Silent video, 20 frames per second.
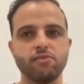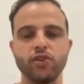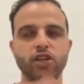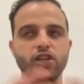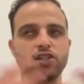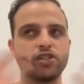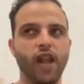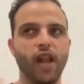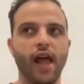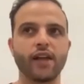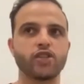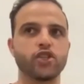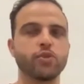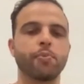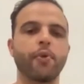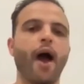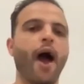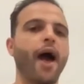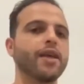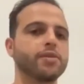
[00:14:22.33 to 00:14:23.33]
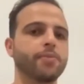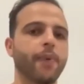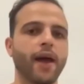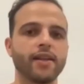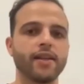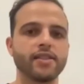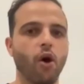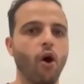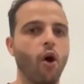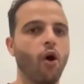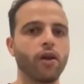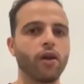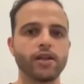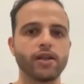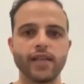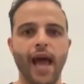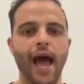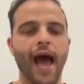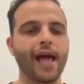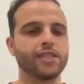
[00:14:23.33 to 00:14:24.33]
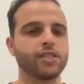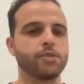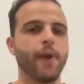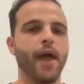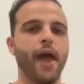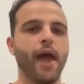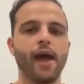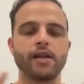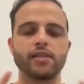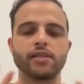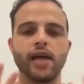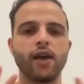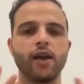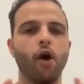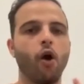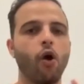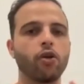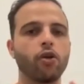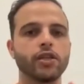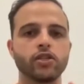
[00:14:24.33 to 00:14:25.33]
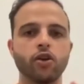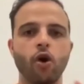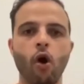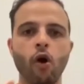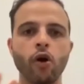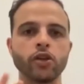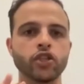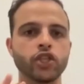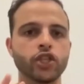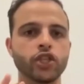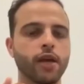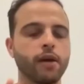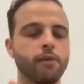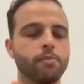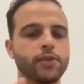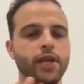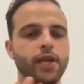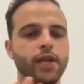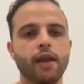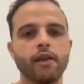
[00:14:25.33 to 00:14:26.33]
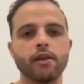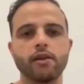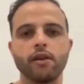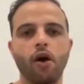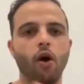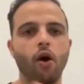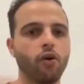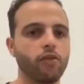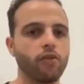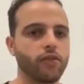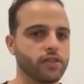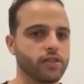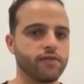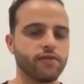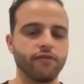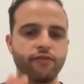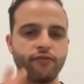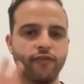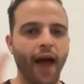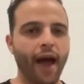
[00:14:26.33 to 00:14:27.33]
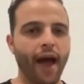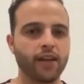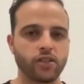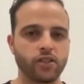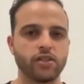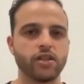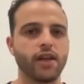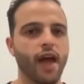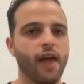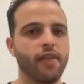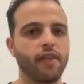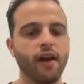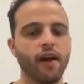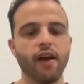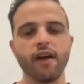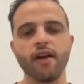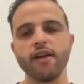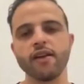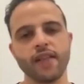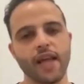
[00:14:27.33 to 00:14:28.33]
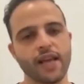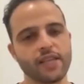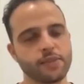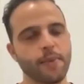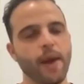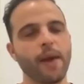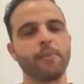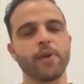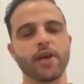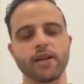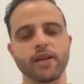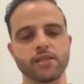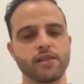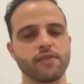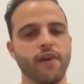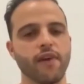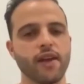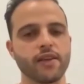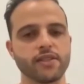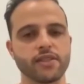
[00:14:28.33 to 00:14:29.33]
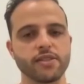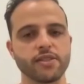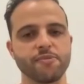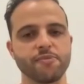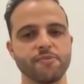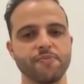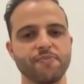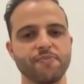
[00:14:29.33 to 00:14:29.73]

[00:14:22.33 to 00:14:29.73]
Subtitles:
is like surprised by all its aspects and all its hardships and all the facts together. That's my biggest advice.